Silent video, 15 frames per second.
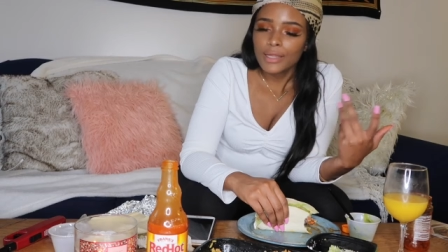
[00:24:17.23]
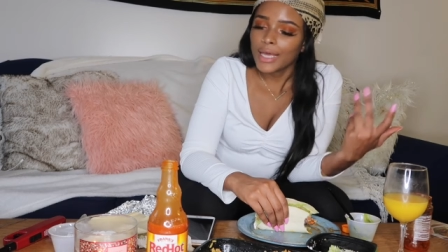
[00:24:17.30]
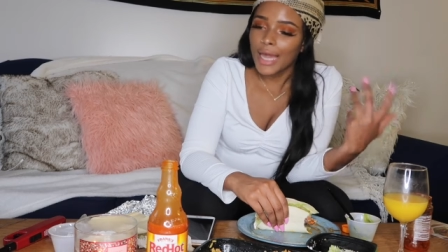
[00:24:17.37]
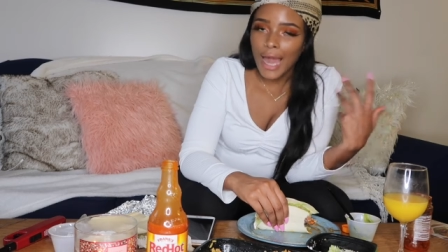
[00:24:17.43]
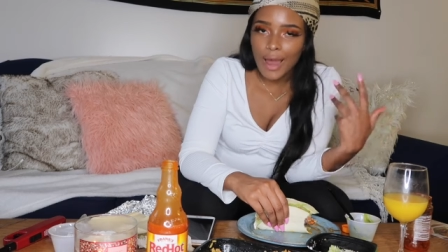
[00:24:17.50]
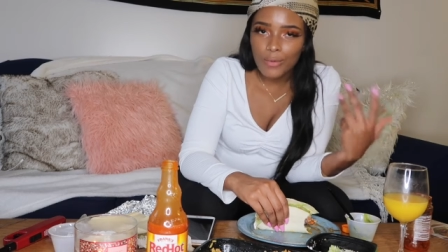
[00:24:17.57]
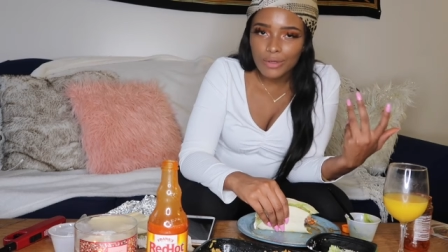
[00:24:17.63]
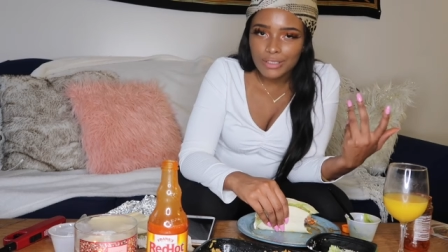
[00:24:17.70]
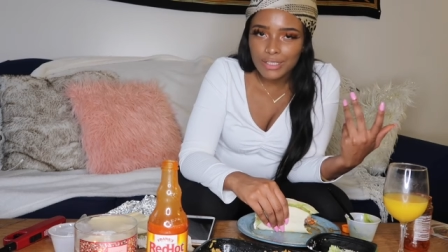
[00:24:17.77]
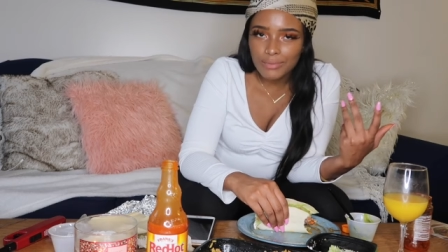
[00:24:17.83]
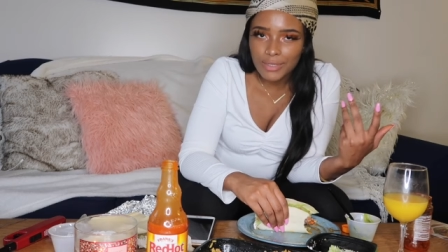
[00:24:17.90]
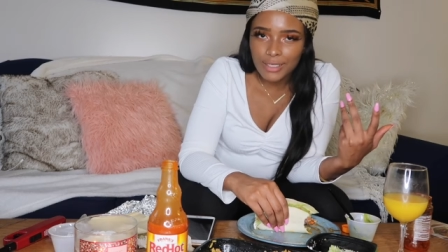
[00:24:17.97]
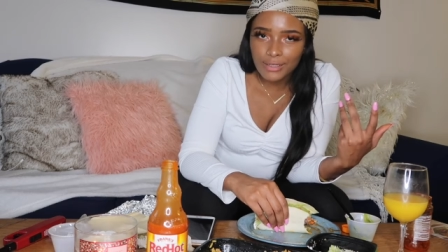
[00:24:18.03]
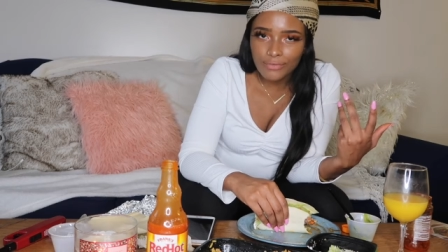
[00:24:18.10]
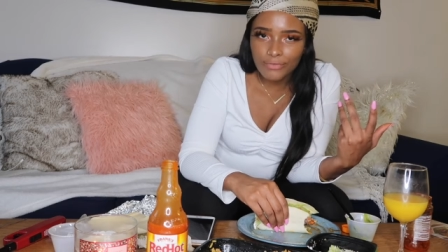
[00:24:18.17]
I wanted to
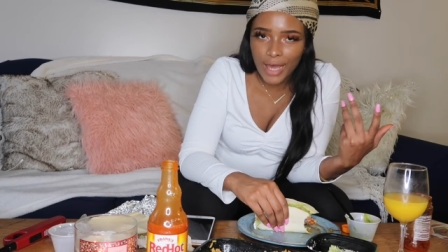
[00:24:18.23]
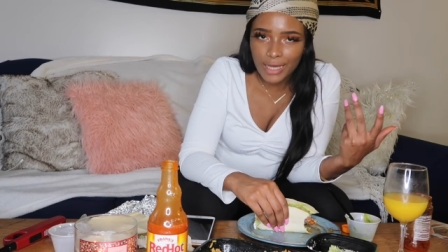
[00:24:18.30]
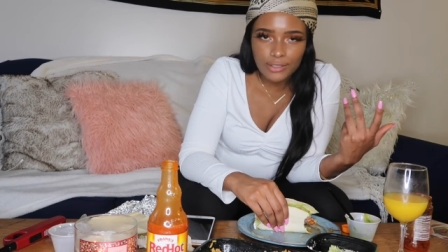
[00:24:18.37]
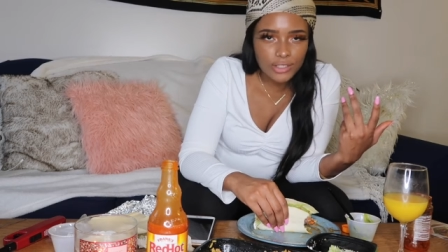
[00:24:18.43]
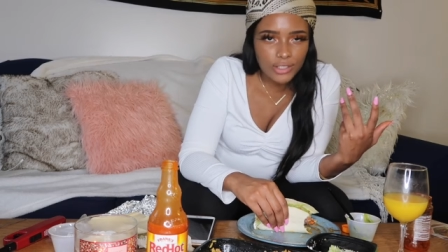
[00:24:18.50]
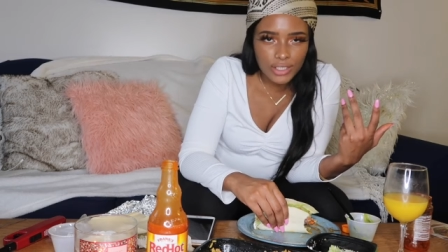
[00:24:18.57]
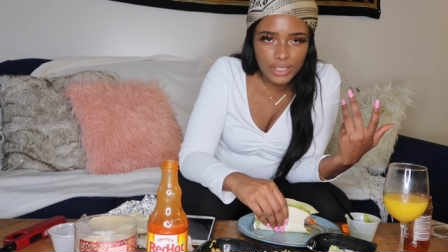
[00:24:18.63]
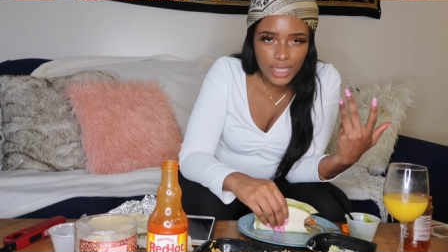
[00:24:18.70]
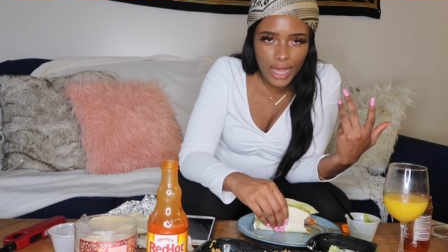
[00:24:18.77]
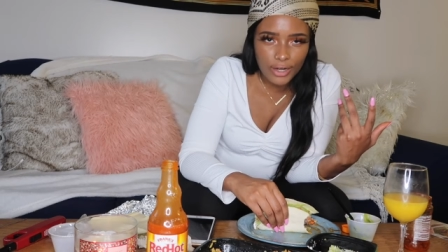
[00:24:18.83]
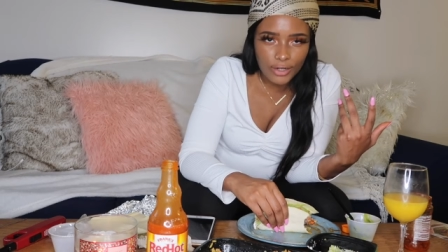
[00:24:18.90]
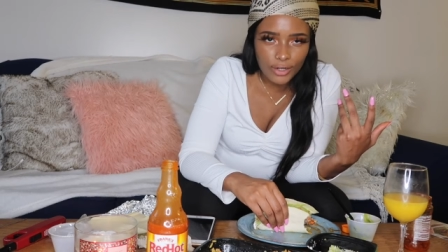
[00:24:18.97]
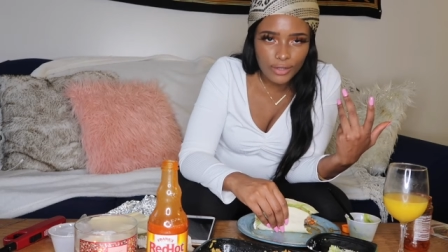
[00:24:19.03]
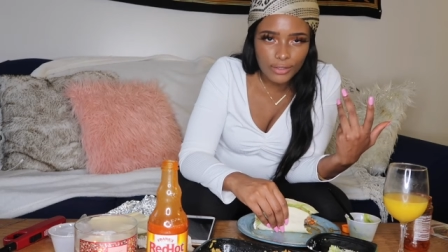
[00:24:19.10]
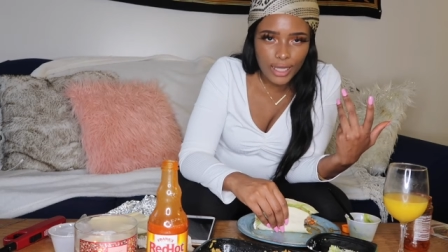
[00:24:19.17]
be a fashion
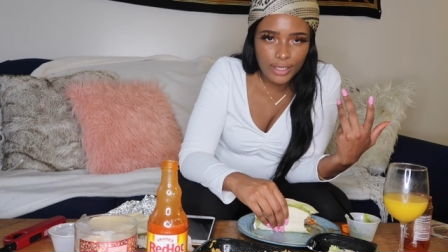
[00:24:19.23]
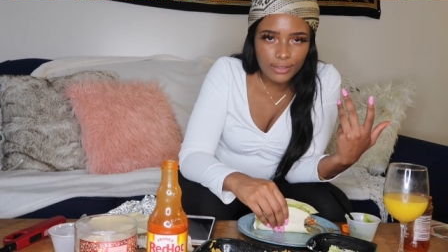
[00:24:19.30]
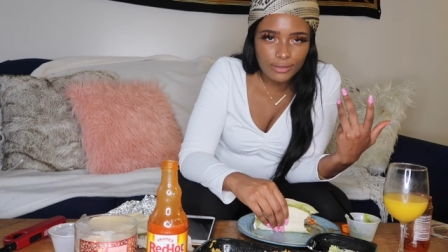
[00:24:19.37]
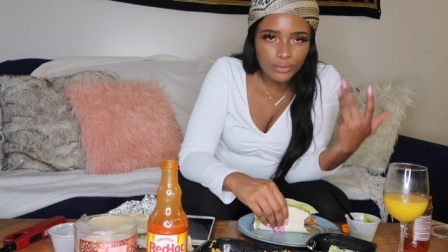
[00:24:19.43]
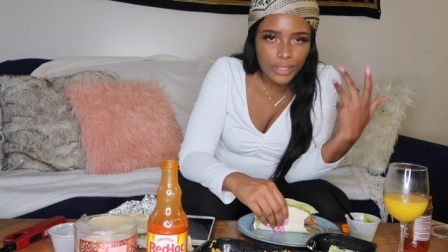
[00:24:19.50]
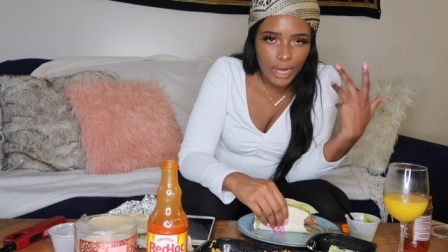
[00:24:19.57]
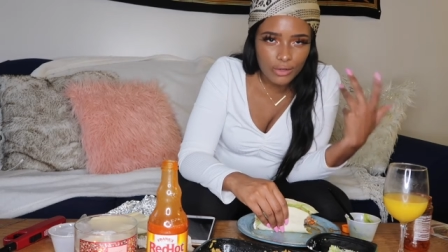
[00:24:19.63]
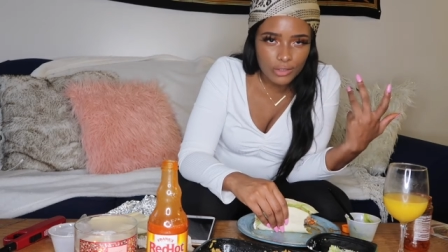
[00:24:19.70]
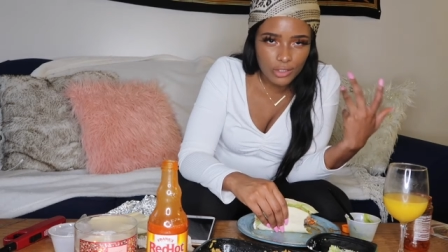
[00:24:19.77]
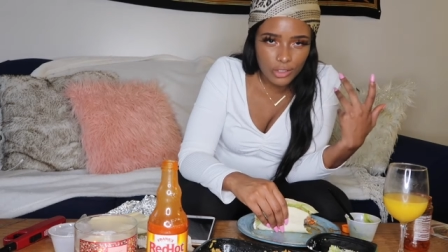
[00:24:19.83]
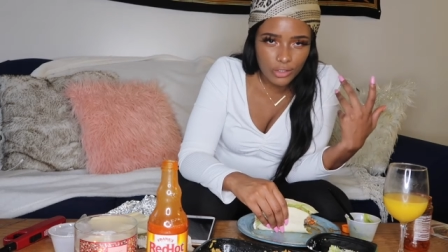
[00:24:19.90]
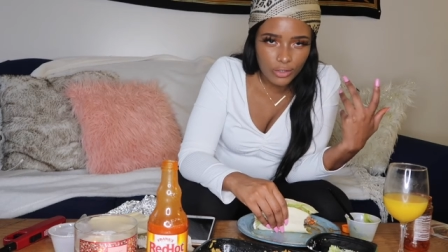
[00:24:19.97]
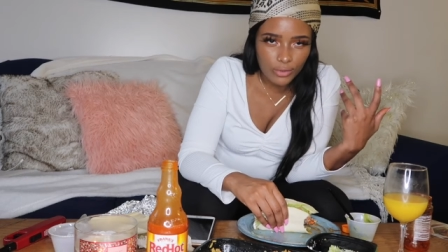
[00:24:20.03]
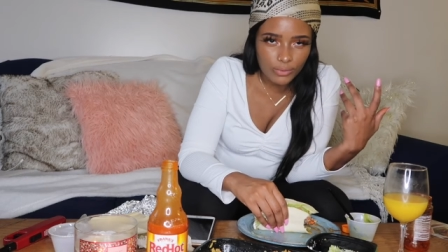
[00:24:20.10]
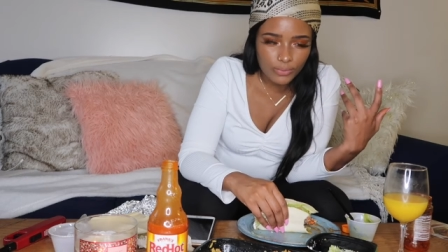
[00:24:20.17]
designer like when I was
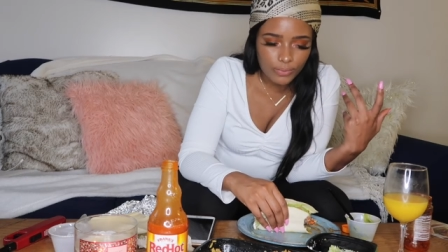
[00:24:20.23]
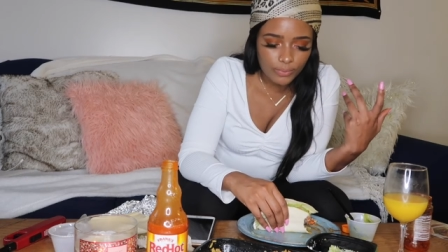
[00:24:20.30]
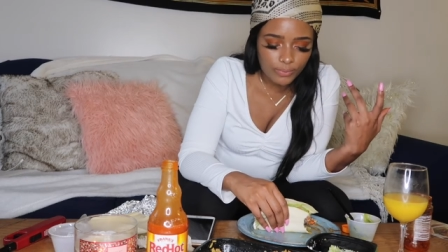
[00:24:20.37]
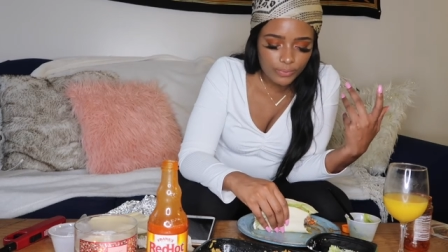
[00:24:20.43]
little.